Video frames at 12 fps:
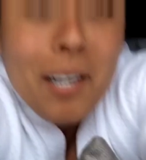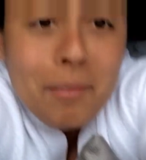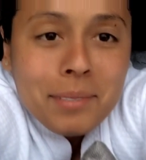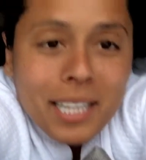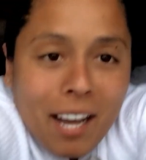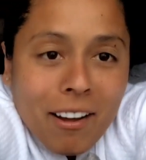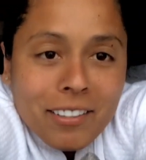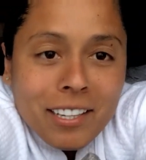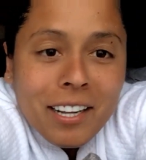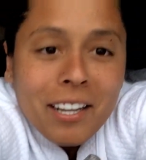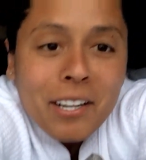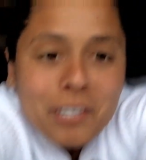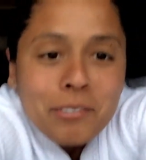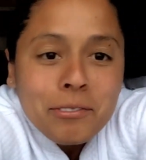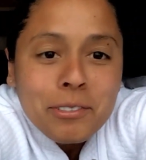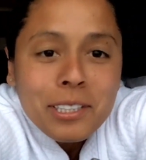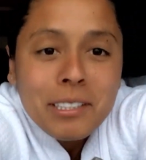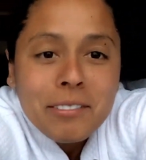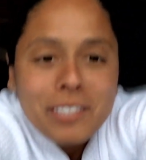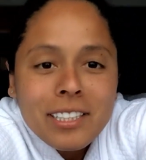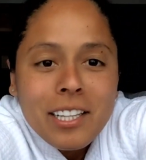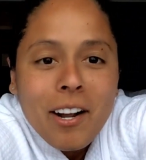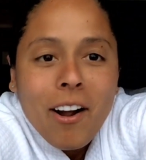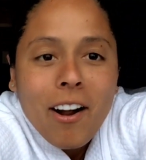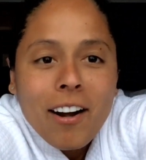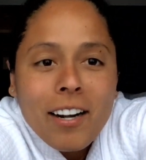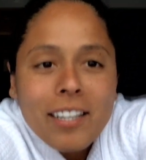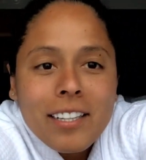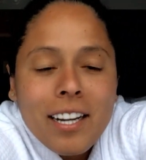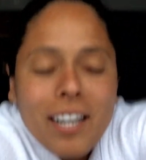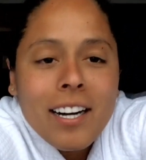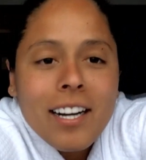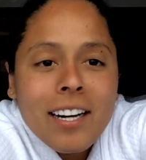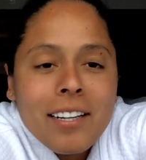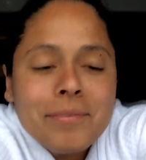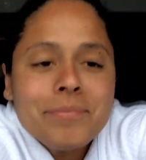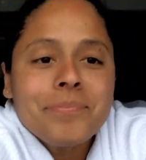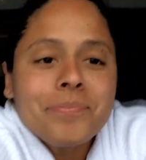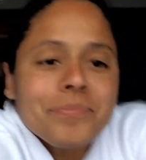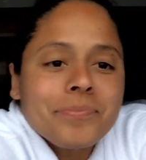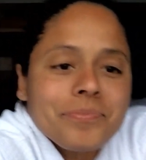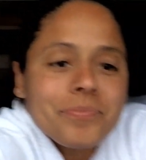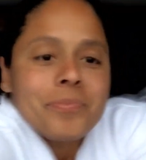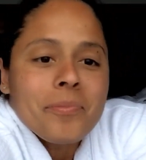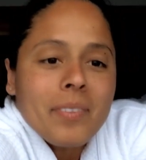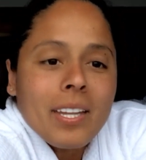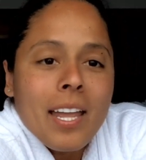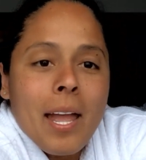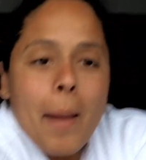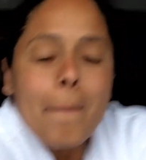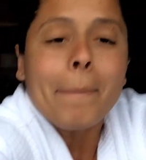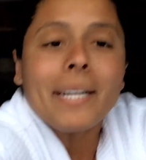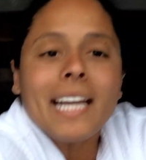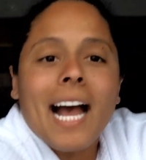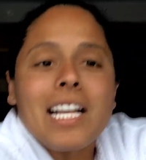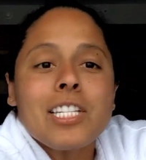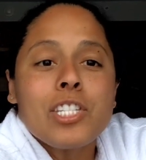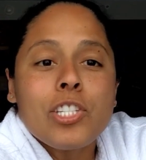come down really, really hard. But yeah,